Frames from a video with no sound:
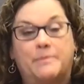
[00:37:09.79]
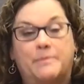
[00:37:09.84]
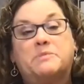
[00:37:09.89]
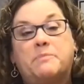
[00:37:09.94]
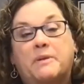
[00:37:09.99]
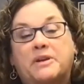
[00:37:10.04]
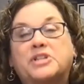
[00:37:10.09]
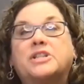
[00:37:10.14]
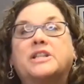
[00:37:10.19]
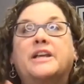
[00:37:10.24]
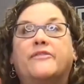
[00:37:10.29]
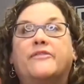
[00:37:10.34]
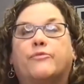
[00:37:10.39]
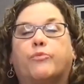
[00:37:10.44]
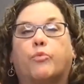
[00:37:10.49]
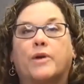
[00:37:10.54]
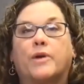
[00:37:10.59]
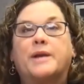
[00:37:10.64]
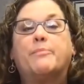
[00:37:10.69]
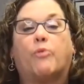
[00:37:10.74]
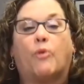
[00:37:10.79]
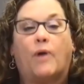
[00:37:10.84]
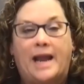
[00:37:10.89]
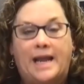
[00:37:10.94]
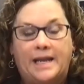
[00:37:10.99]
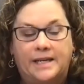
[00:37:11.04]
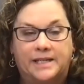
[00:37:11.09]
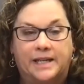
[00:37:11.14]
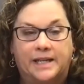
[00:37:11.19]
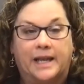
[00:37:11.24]
especially if
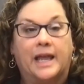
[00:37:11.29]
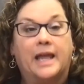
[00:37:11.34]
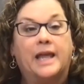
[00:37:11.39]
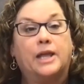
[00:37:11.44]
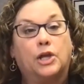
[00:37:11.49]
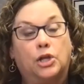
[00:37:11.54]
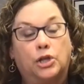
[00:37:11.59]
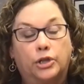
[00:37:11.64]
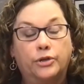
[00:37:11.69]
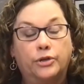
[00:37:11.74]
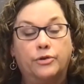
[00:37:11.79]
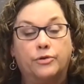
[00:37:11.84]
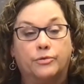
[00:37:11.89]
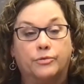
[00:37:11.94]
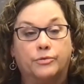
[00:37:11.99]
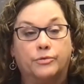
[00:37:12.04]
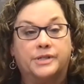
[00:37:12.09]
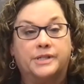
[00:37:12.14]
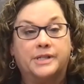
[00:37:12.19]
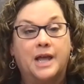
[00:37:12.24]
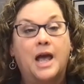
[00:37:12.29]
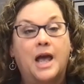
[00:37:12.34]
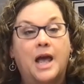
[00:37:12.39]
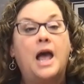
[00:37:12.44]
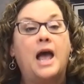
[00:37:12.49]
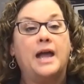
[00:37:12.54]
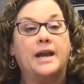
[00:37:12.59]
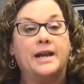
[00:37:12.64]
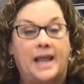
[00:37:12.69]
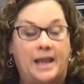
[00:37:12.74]
rebranding includes
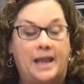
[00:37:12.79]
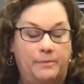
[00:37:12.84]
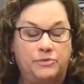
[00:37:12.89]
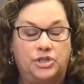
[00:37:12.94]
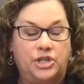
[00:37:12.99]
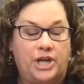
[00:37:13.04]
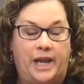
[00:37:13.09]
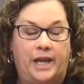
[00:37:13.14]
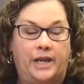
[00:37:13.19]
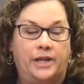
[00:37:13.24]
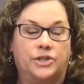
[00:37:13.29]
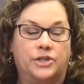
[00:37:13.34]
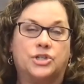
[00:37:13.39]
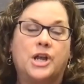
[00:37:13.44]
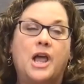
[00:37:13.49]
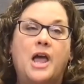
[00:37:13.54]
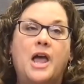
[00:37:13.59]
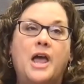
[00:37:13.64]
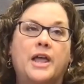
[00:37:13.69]
a name change?